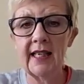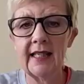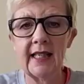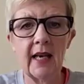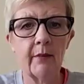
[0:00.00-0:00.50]

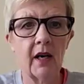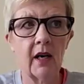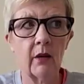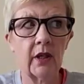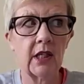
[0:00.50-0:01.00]

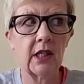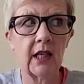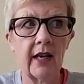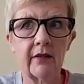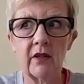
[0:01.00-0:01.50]
EDMR, which is
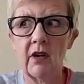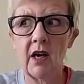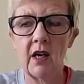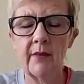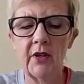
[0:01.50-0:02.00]
left to
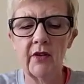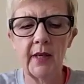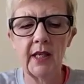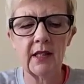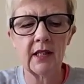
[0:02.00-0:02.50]
right eye
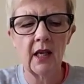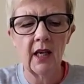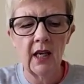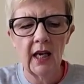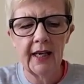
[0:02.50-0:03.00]
movements,
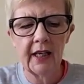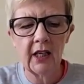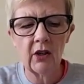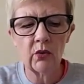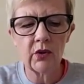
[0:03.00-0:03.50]
and it
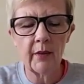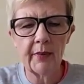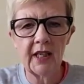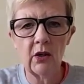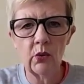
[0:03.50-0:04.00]
can also
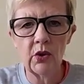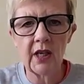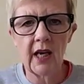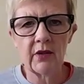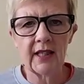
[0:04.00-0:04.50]
be
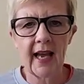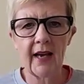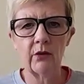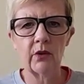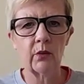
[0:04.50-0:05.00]
audio
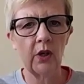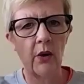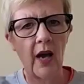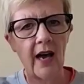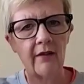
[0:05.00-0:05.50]
sound, where
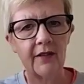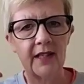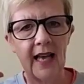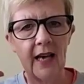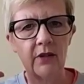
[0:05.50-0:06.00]
you have a
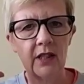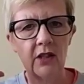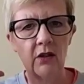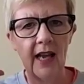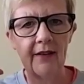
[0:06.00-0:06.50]
sound in
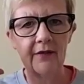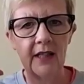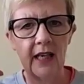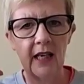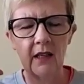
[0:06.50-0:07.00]
your left
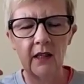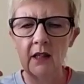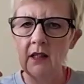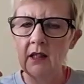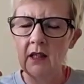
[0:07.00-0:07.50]
ear,
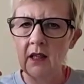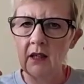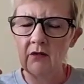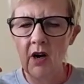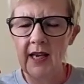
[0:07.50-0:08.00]

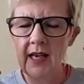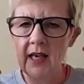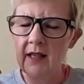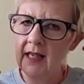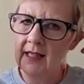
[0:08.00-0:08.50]
right ear,
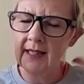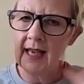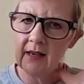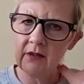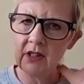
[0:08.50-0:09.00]
and then
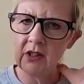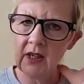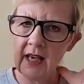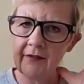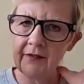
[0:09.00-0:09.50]
sound in your
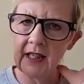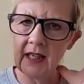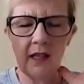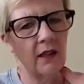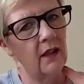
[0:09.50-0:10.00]
left ear,